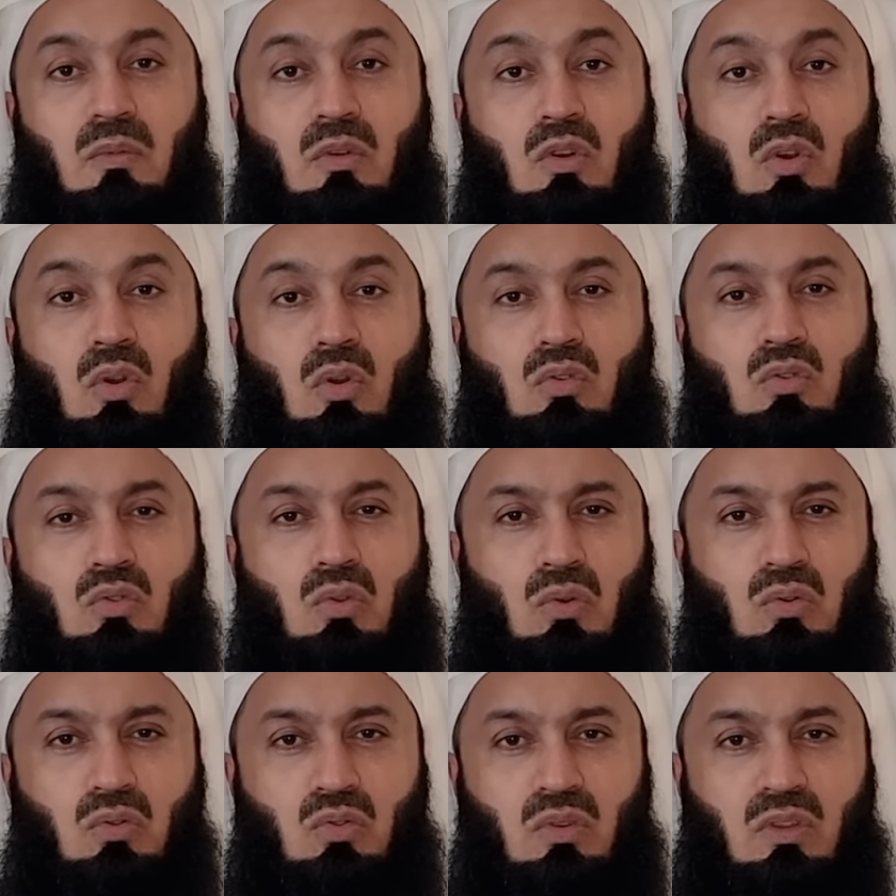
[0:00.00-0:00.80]
grow,
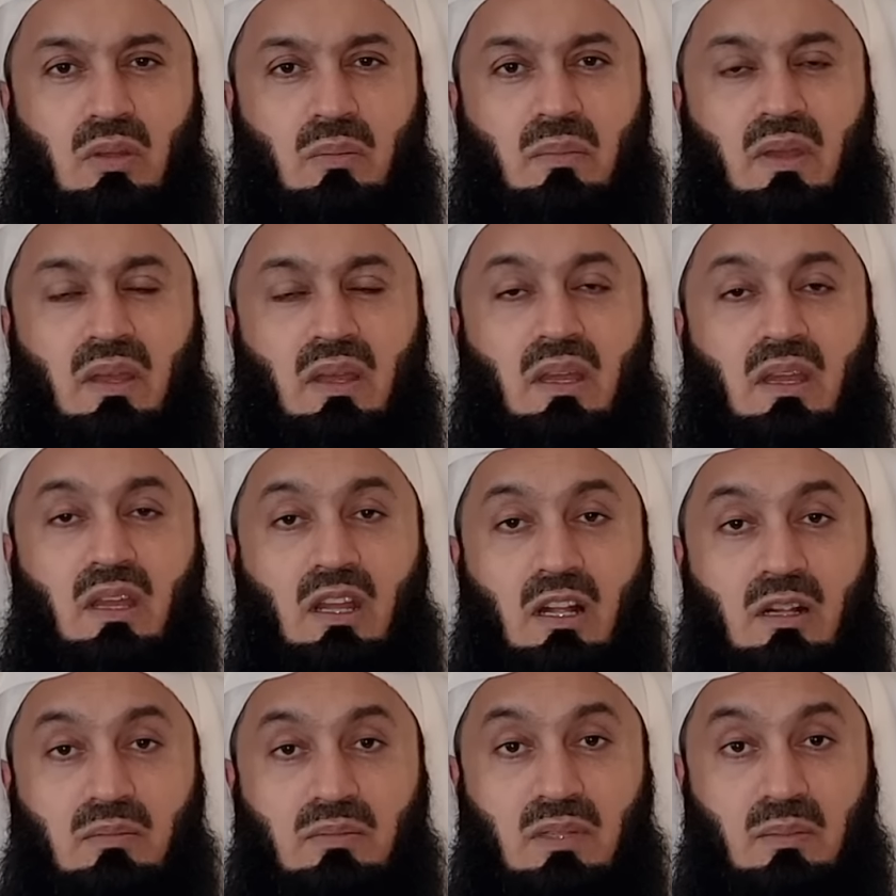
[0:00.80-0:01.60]
talk to them,
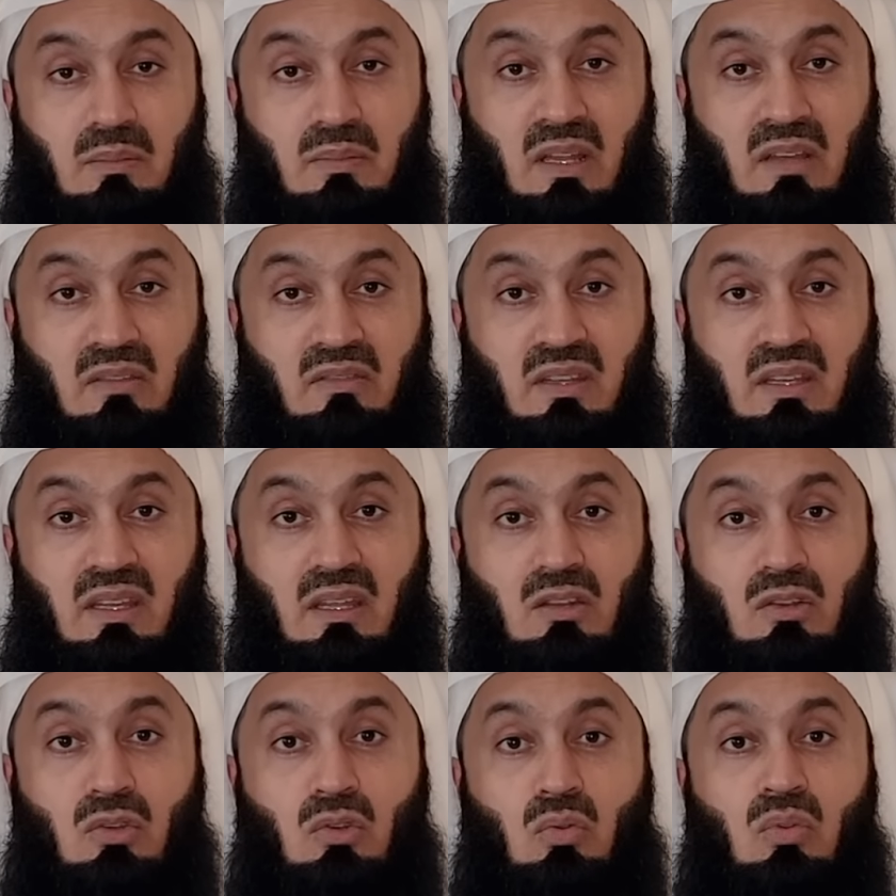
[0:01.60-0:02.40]
help them
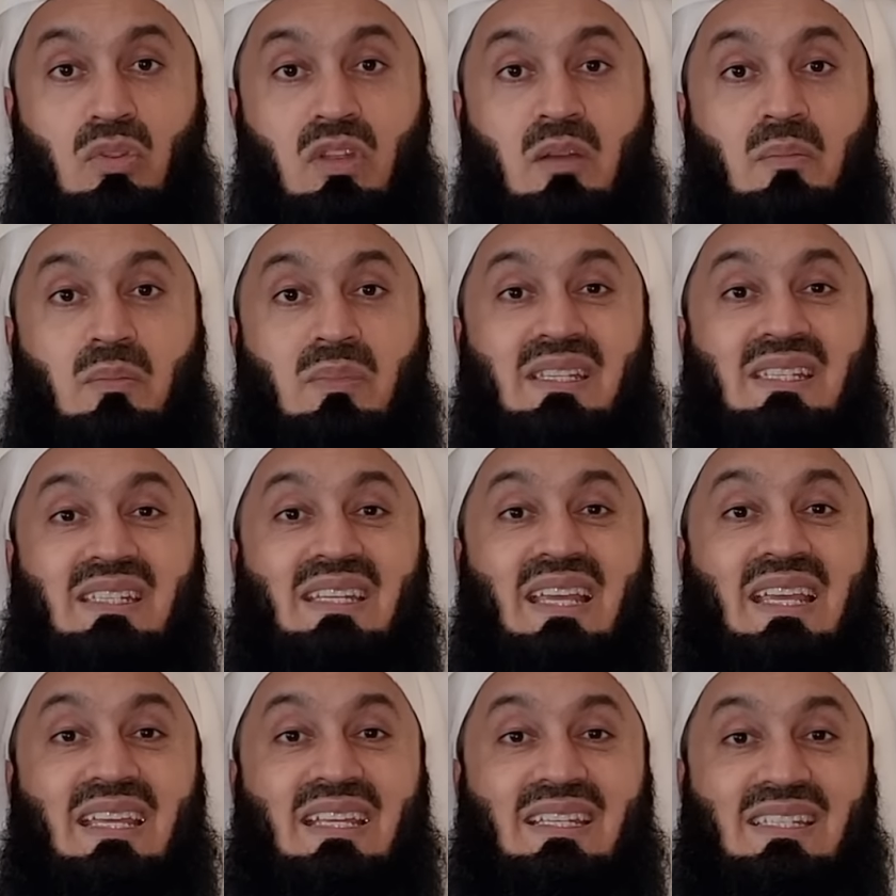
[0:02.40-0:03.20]
navigate through their
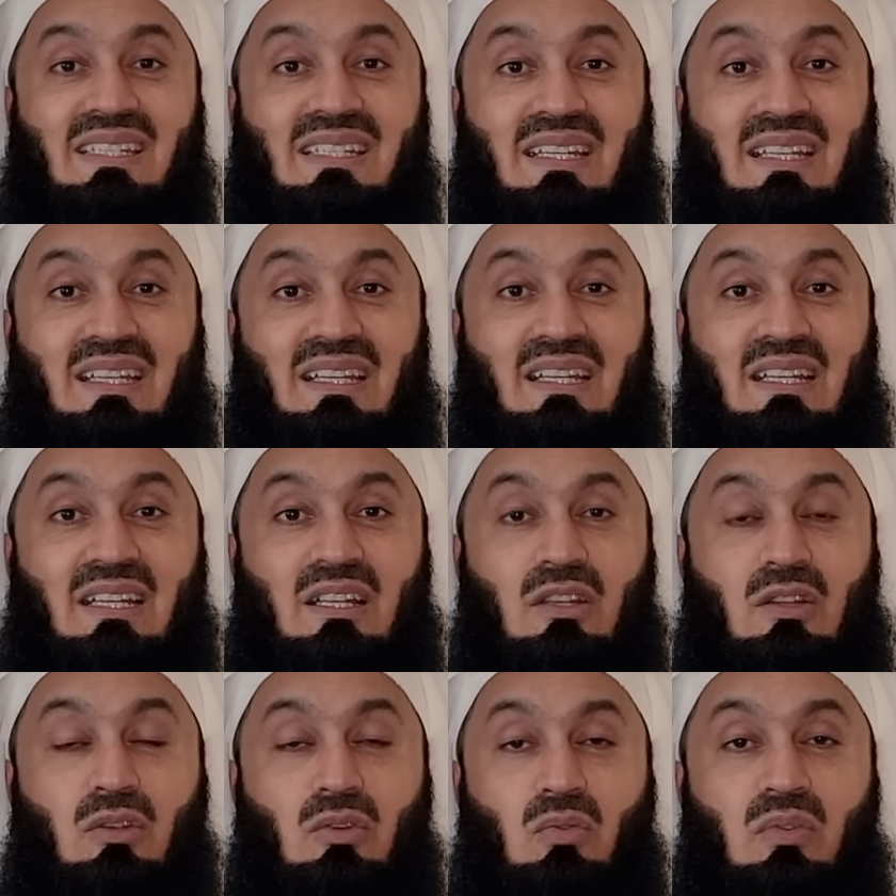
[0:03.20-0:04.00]
mistakes,
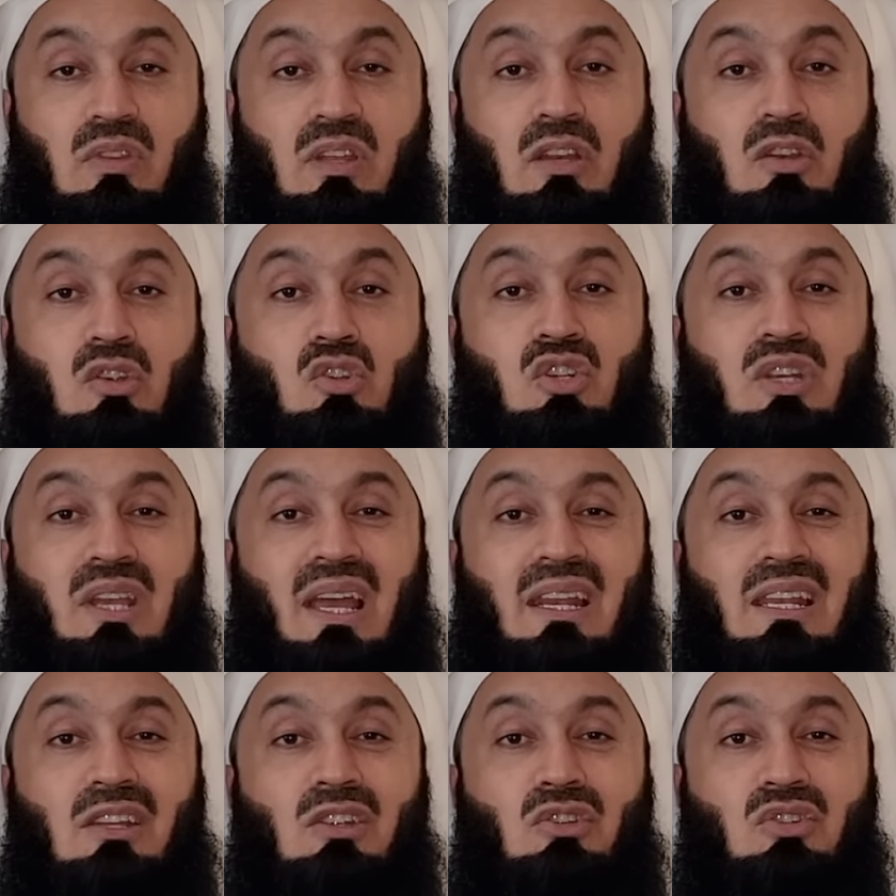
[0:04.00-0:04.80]
through their
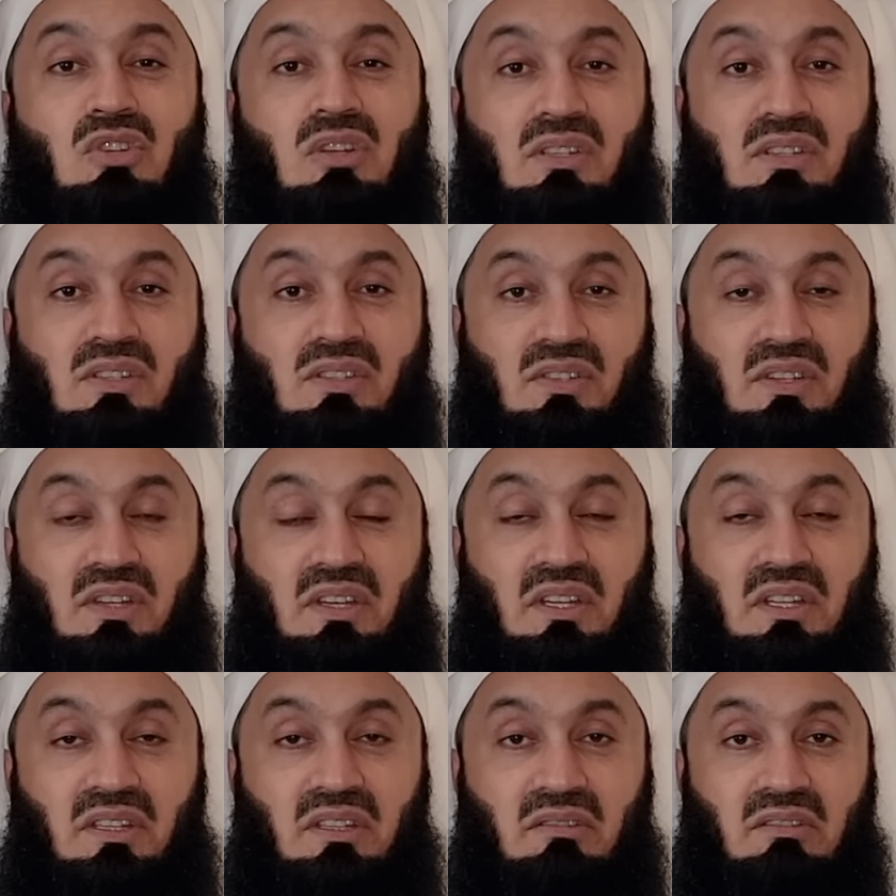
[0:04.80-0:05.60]
challenges.
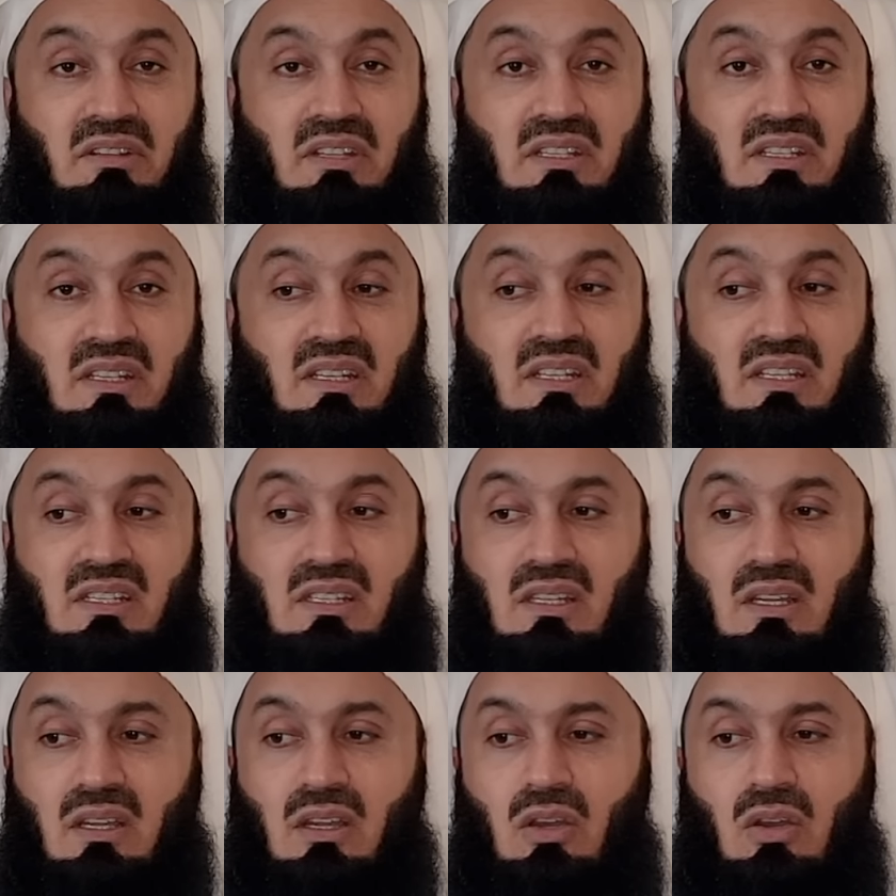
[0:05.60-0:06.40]
The reason
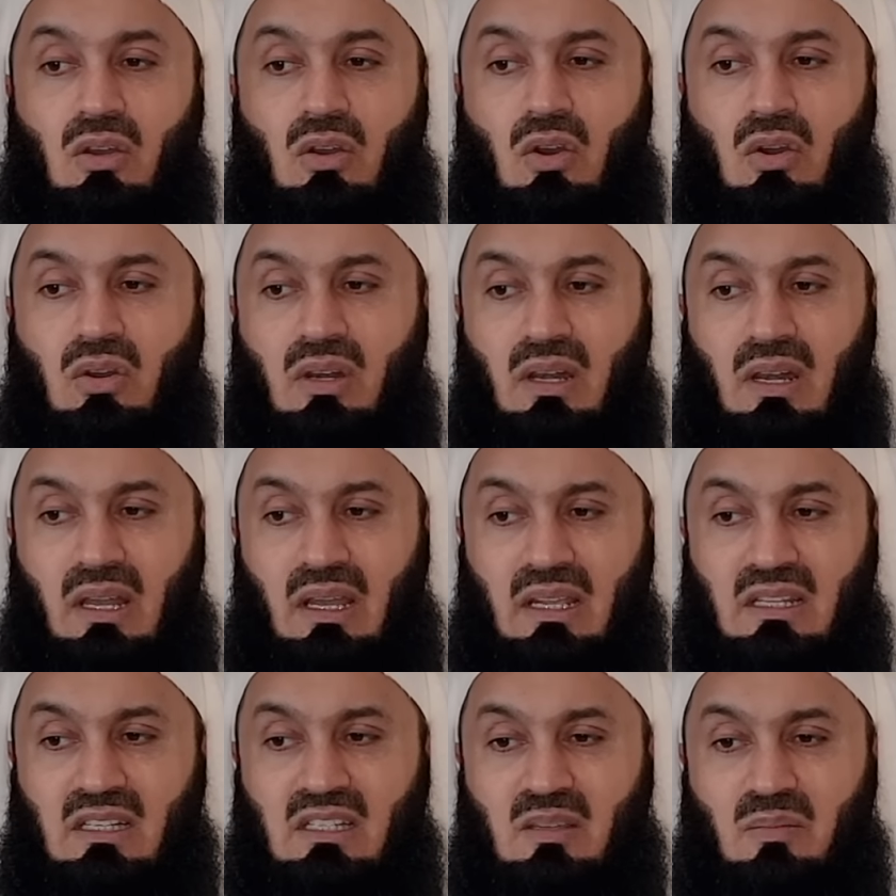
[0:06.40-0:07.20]
is
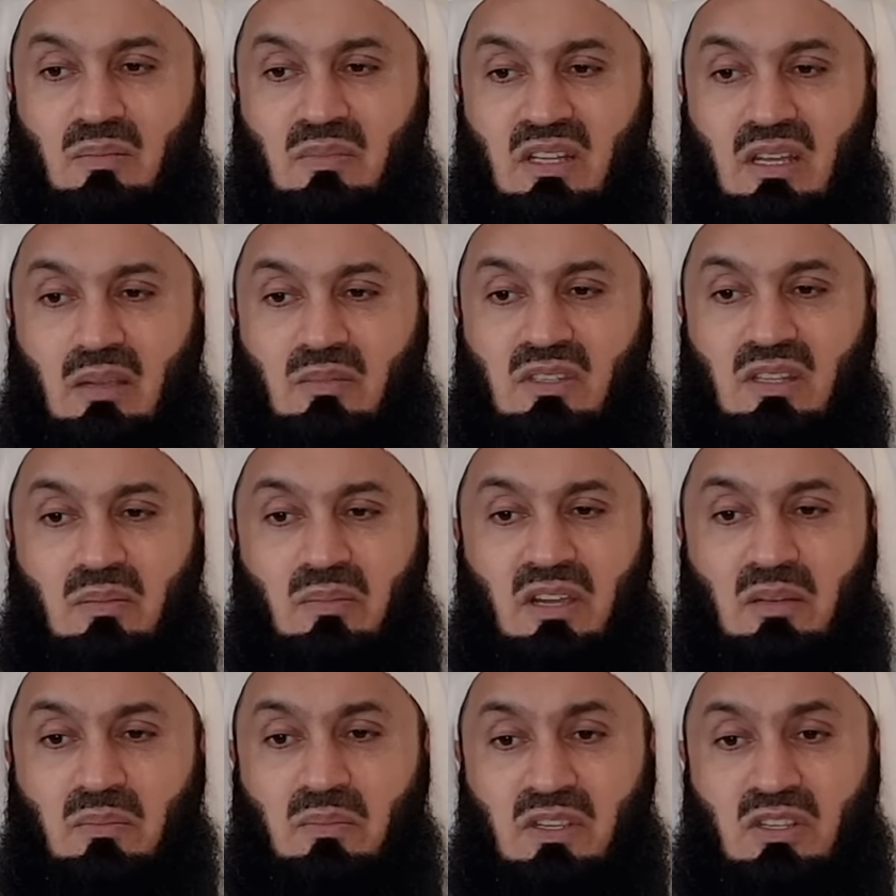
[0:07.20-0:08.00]
online sometimes they
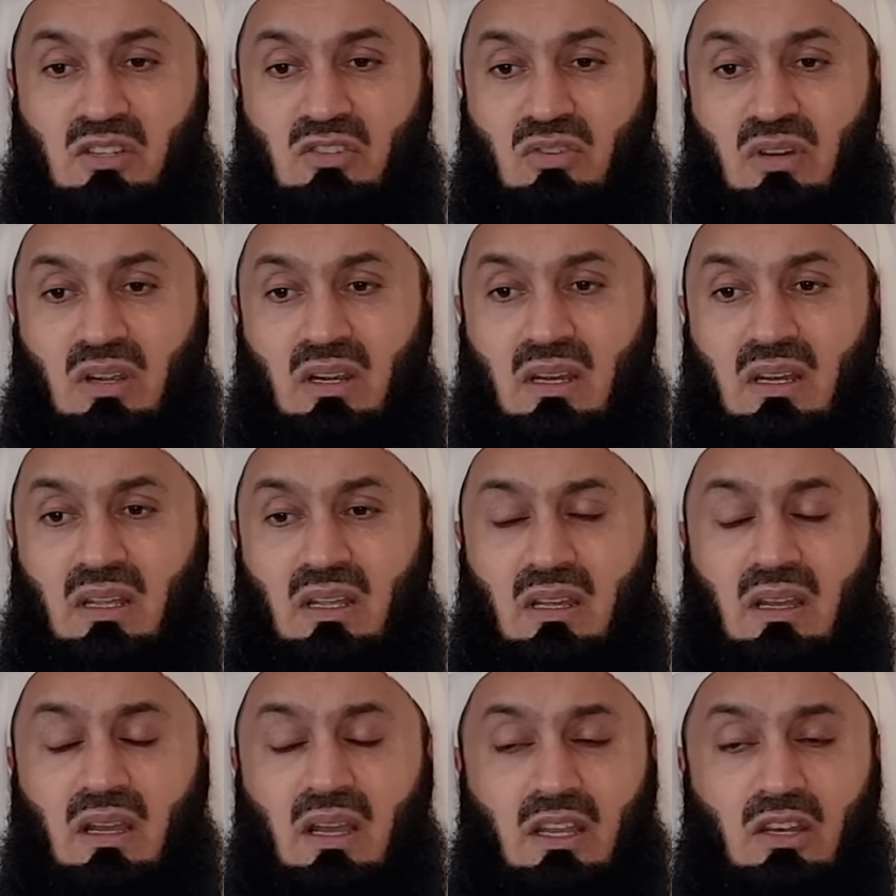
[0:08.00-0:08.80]
might be
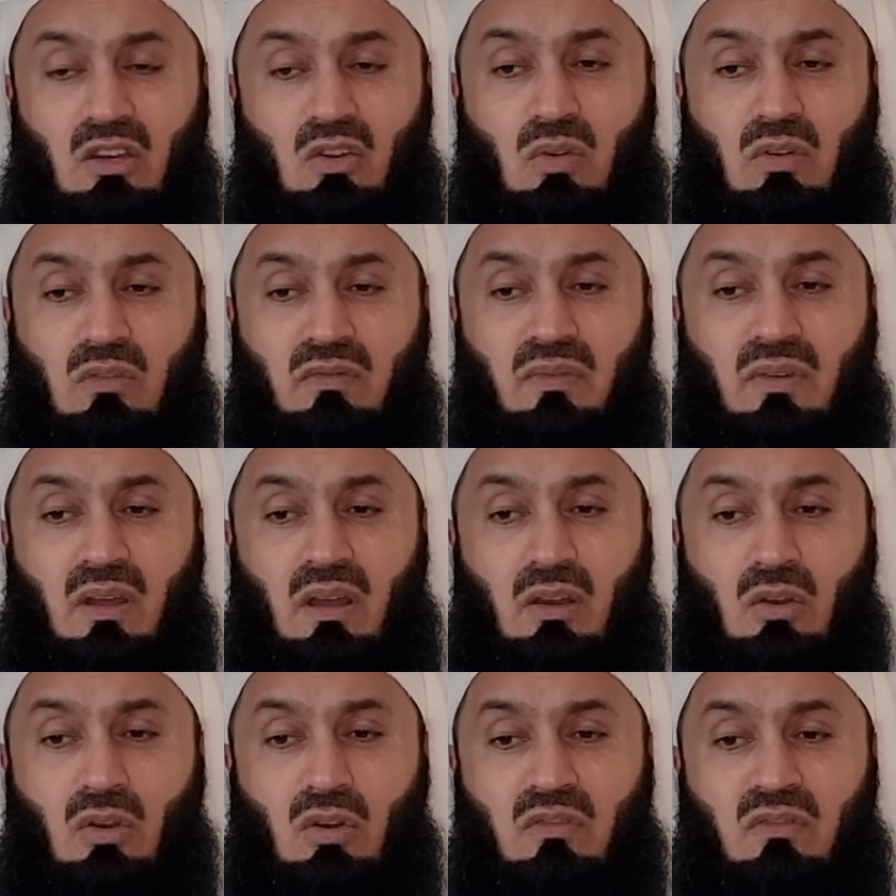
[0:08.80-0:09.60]
struggling. I know of
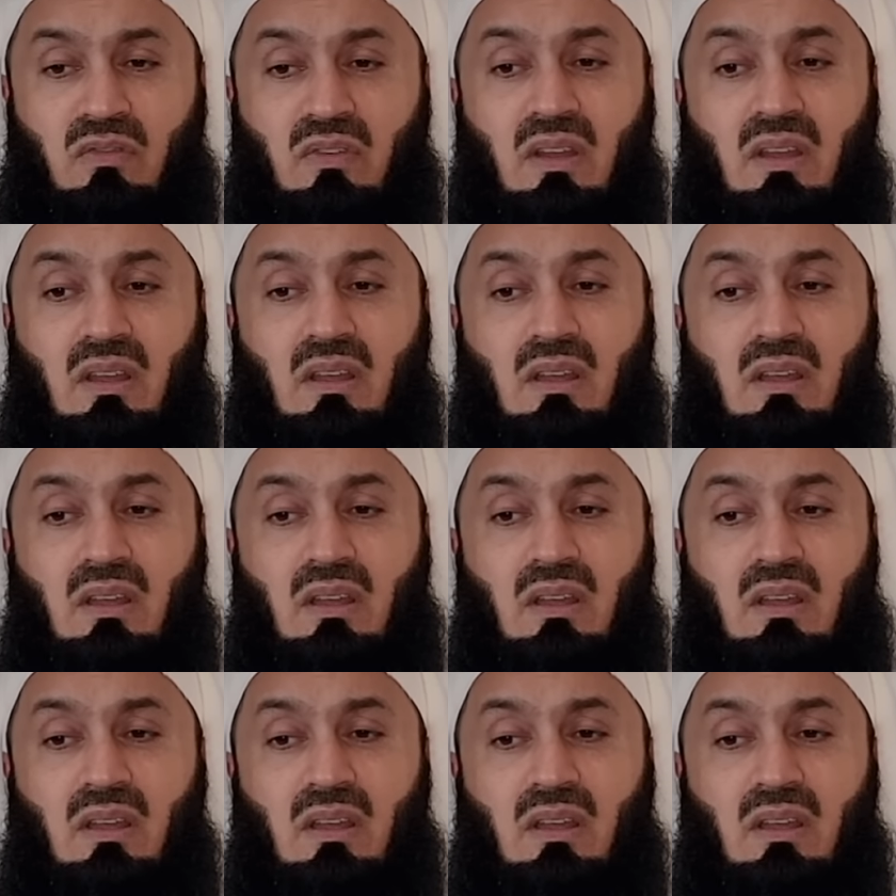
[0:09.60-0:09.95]
a lot of